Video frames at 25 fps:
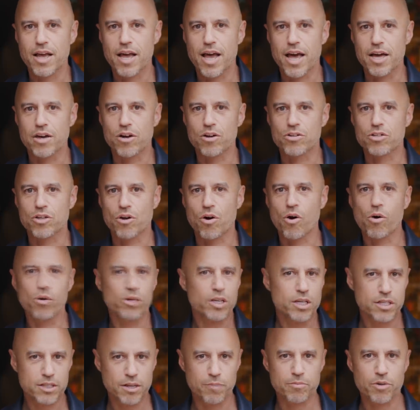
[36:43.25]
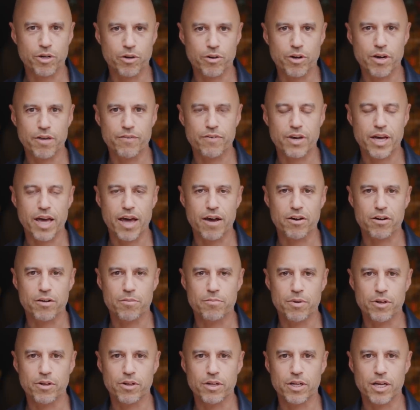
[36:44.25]
and also holding some degree of
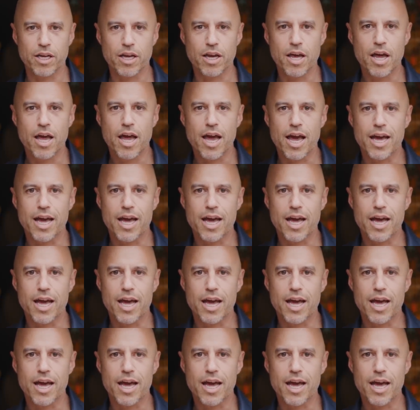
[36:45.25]
accountability.